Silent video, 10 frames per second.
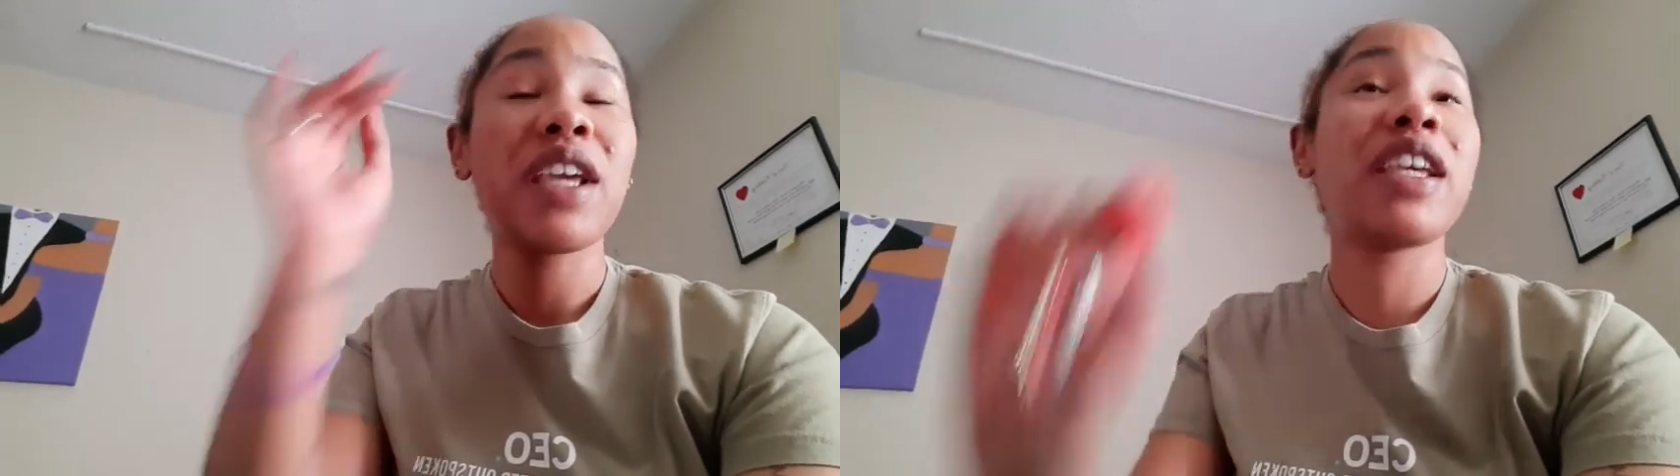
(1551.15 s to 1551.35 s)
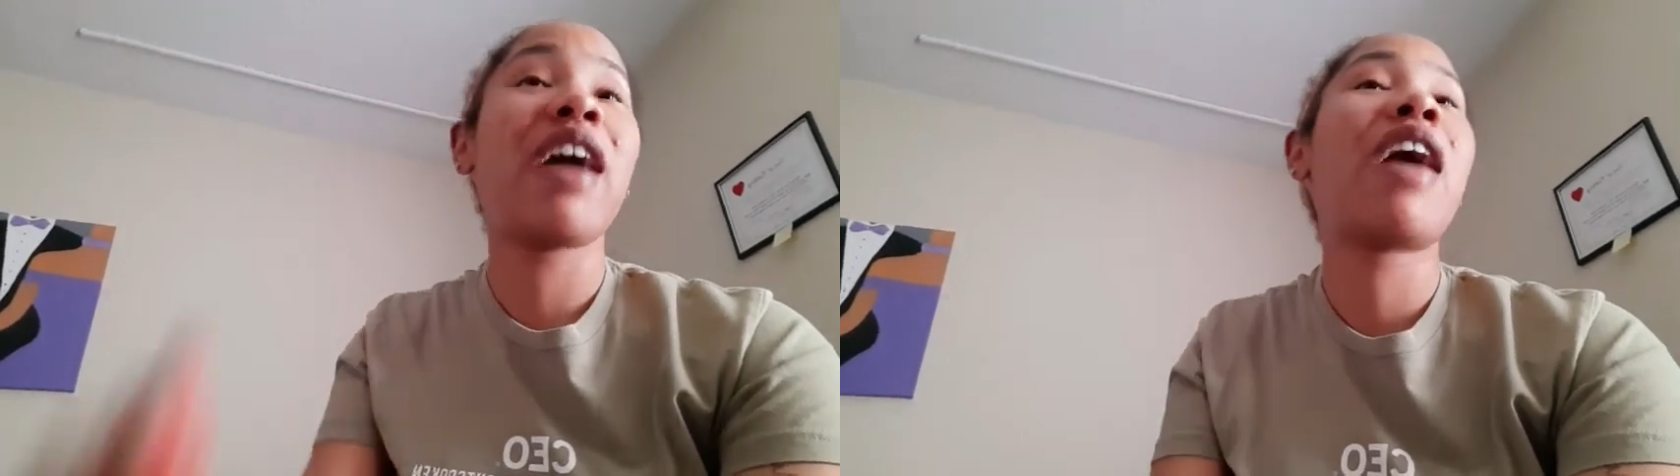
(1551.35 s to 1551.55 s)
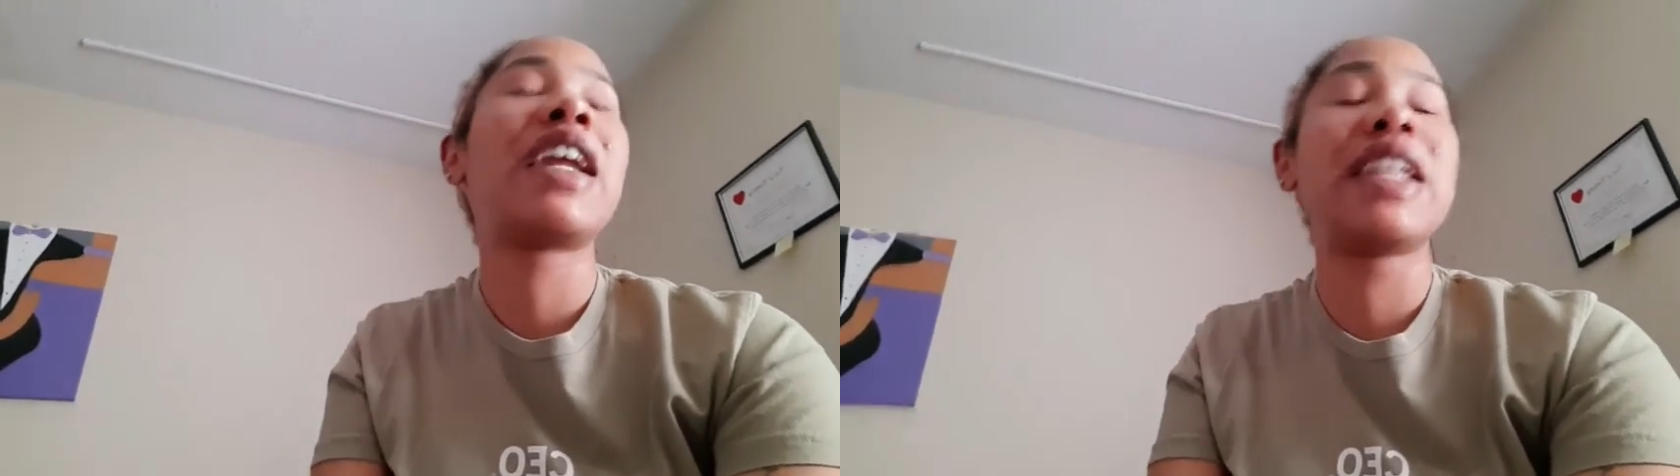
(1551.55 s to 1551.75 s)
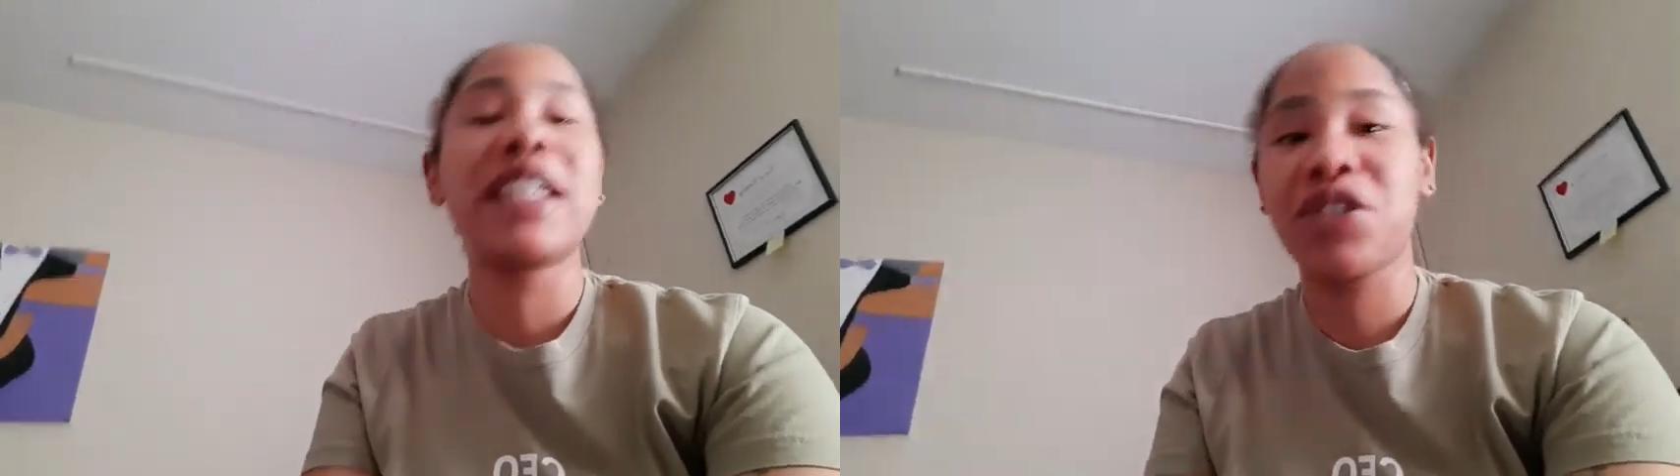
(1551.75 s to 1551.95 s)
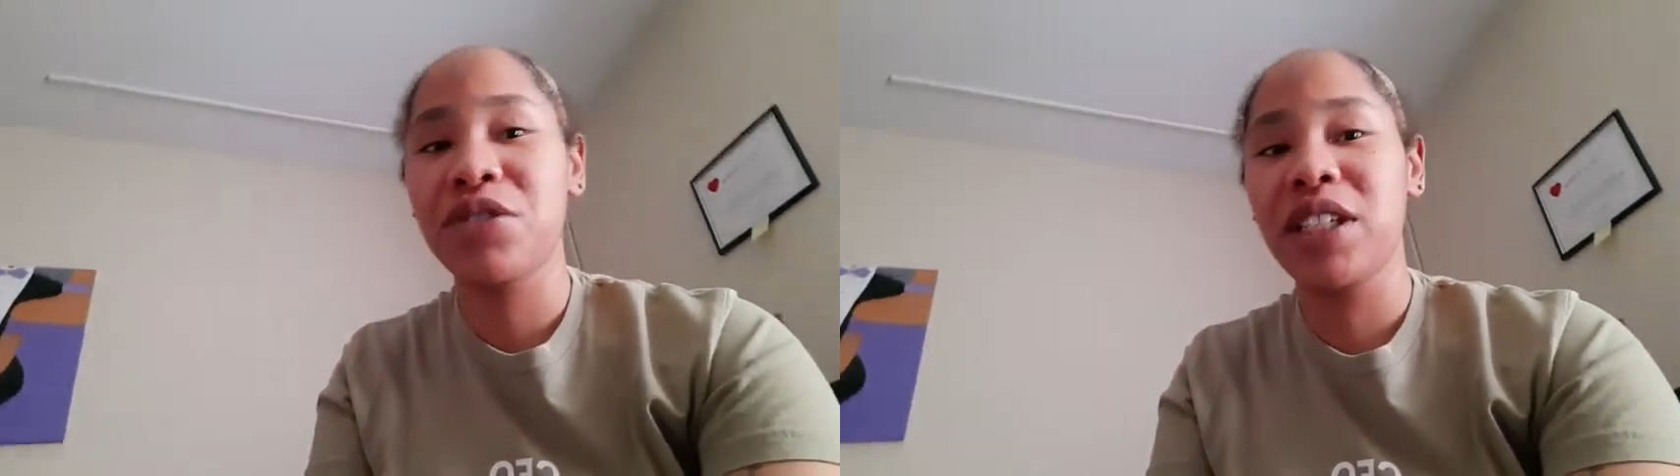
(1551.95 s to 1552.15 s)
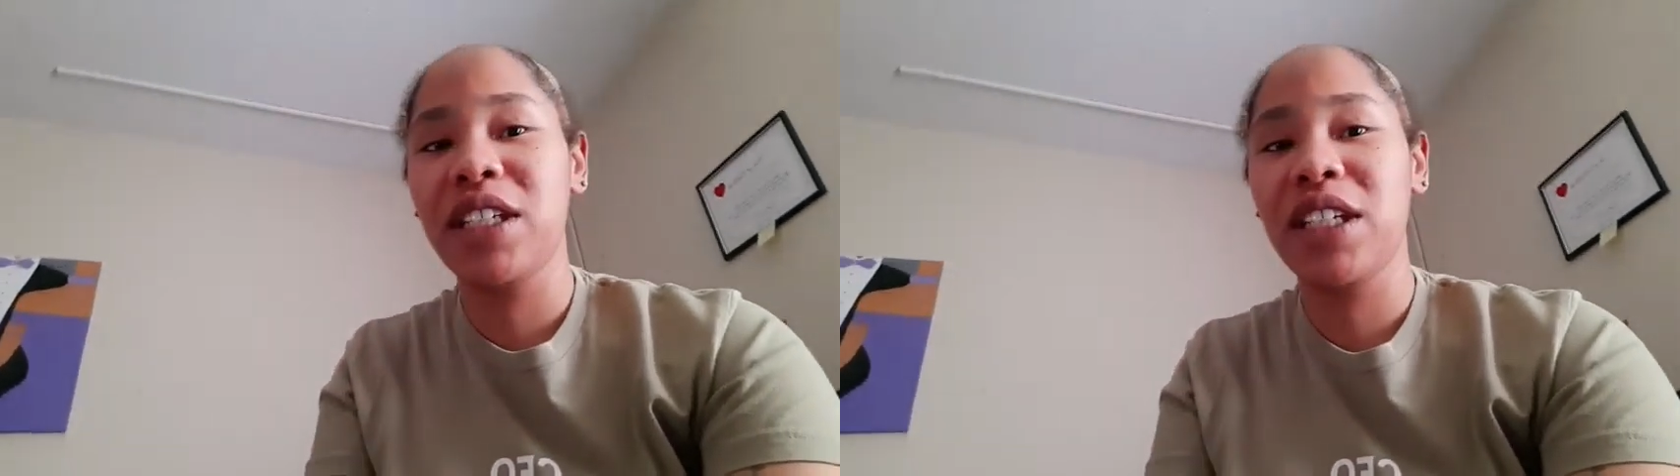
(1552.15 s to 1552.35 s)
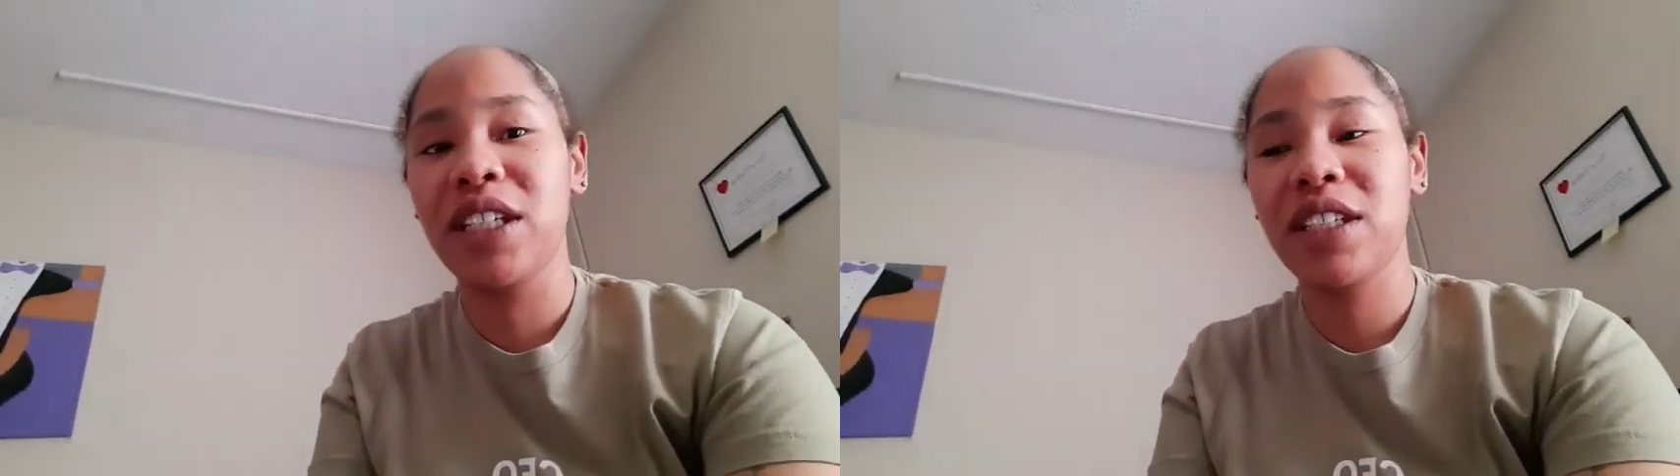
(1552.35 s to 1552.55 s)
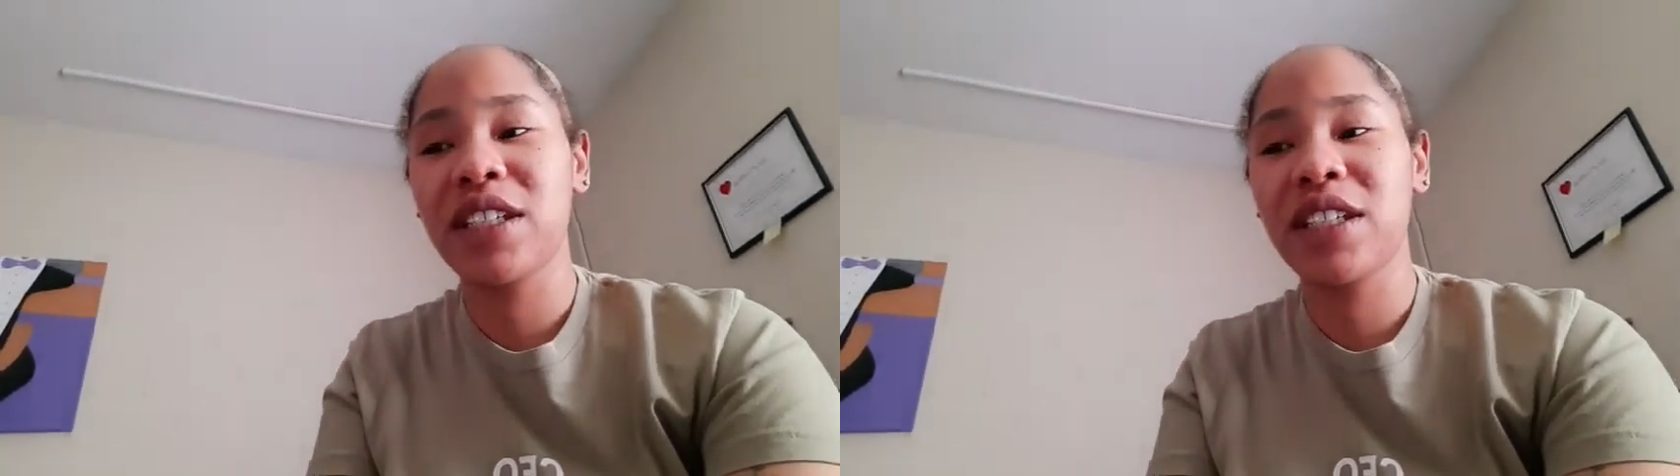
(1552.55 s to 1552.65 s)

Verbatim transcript: y'all, I literally